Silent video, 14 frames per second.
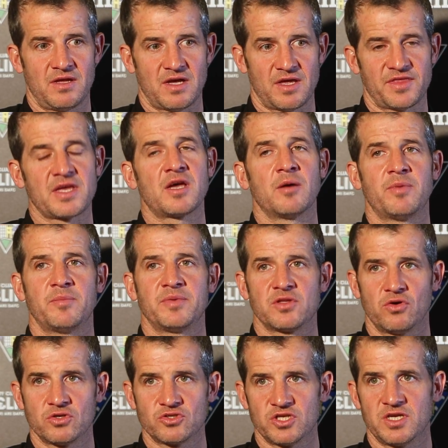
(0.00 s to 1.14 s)
I think up at
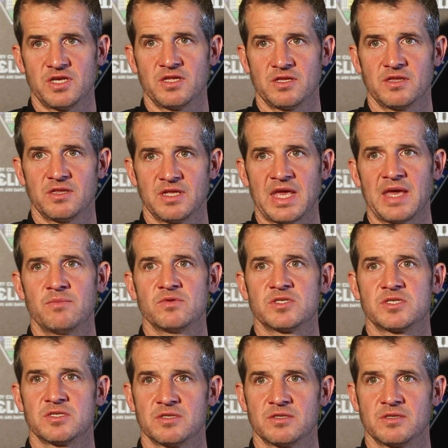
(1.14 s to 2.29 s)
Pittodrie the game
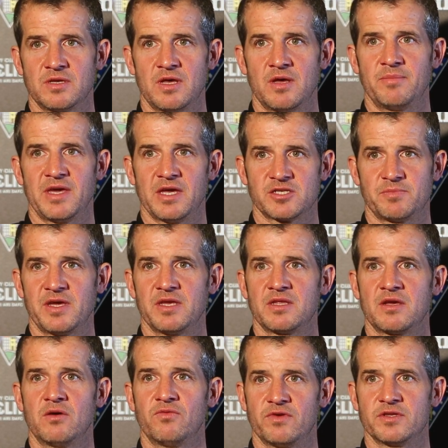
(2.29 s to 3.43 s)
was a better
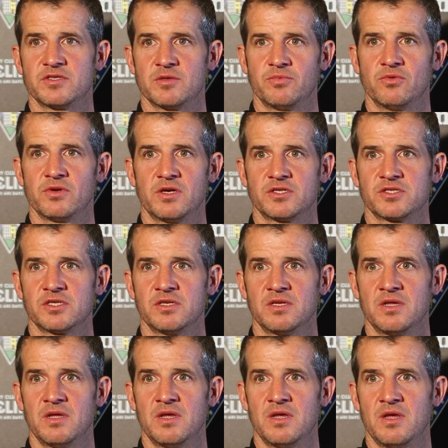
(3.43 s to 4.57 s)
spectacle for the supporters,
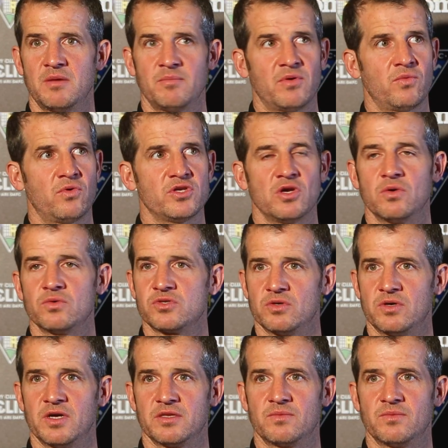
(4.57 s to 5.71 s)
but what you also
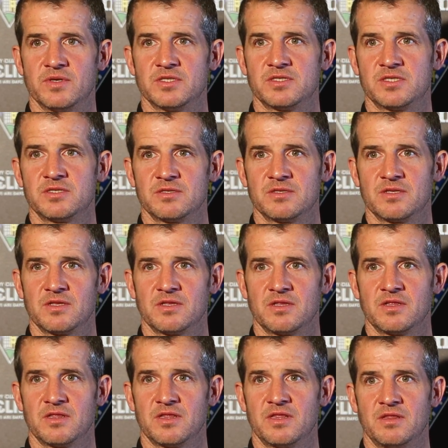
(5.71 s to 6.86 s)
had was
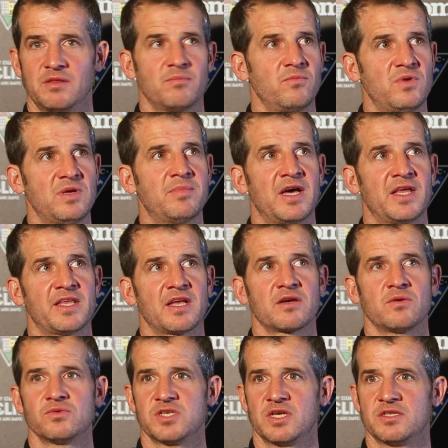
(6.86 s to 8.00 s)
wee Barry
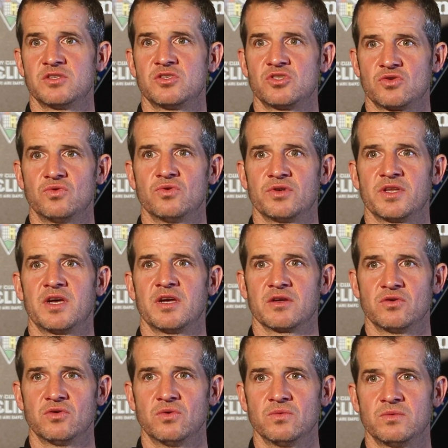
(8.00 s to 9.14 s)
Nicholson scoring that
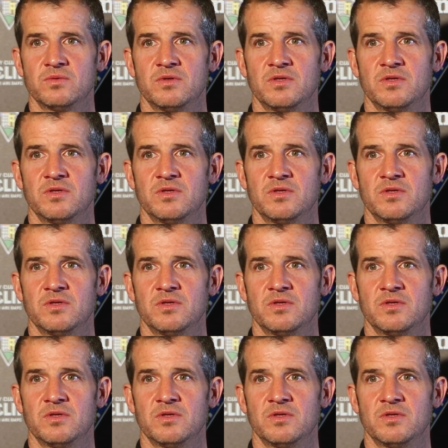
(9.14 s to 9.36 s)
goal